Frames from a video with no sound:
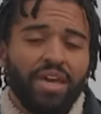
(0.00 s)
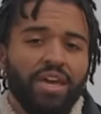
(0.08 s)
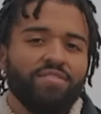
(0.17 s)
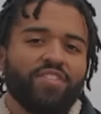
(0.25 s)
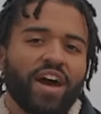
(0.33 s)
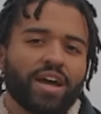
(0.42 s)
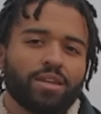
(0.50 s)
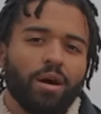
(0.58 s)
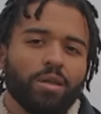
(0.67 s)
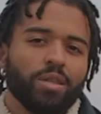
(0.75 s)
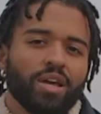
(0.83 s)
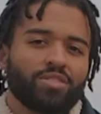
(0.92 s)
In fact,
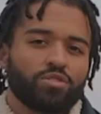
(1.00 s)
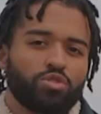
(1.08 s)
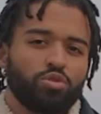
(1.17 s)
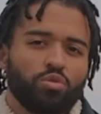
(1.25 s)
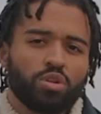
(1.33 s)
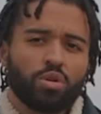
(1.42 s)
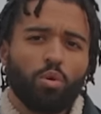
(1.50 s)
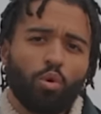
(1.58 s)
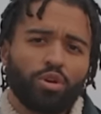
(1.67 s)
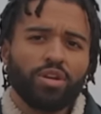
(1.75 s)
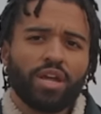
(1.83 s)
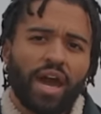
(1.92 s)
unlike the Stuart
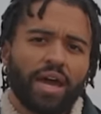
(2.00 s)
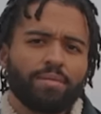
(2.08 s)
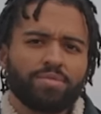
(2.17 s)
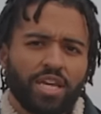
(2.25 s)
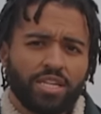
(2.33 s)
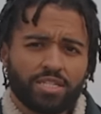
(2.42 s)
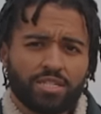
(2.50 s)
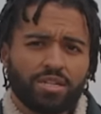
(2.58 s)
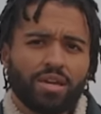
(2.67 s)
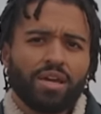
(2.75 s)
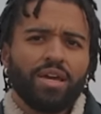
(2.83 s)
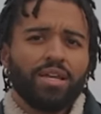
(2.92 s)
Gordon adaptation,
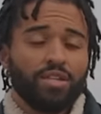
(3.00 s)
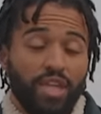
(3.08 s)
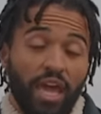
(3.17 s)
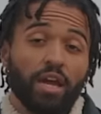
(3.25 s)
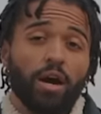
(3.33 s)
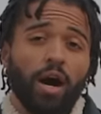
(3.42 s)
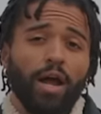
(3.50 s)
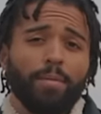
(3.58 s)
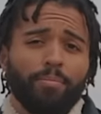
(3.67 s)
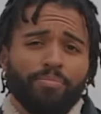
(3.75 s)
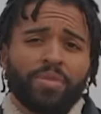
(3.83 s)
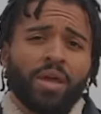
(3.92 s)

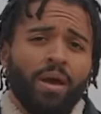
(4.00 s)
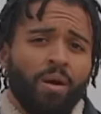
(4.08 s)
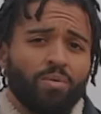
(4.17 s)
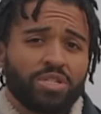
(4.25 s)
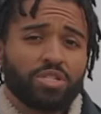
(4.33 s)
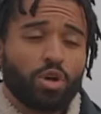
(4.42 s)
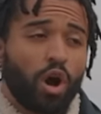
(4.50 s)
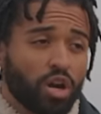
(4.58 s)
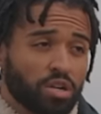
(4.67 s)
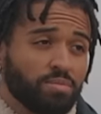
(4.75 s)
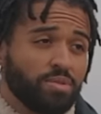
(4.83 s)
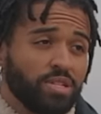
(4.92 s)
Dagon, which is
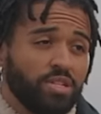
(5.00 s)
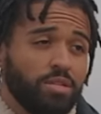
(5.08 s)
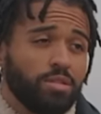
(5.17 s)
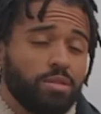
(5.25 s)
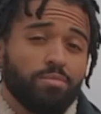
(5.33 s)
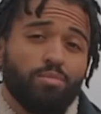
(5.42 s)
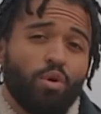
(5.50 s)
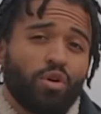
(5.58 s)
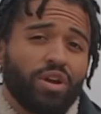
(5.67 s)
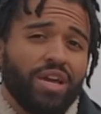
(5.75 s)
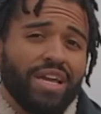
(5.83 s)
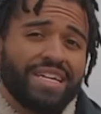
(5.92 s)
arguably the
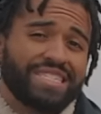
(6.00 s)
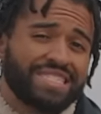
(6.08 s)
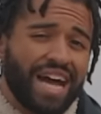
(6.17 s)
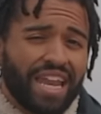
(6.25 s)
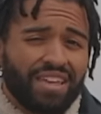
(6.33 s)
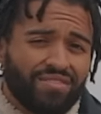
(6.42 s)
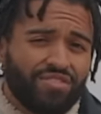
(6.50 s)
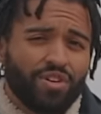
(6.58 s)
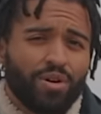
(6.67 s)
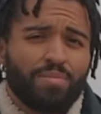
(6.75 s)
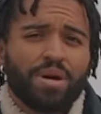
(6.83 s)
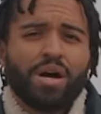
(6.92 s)
more exciting film,